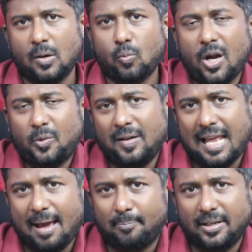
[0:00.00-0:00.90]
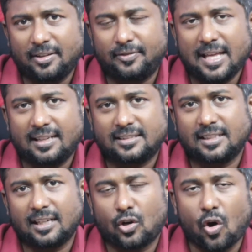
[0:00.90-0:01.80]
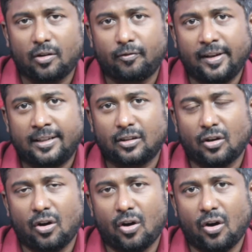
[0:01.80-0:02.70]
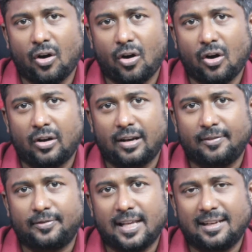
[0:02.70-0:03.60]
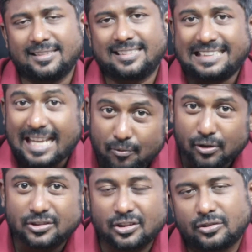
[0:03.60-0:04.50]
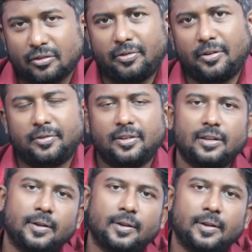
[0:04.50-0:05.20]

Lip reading: what will happen if there is a conflict or if there is a divergence of views?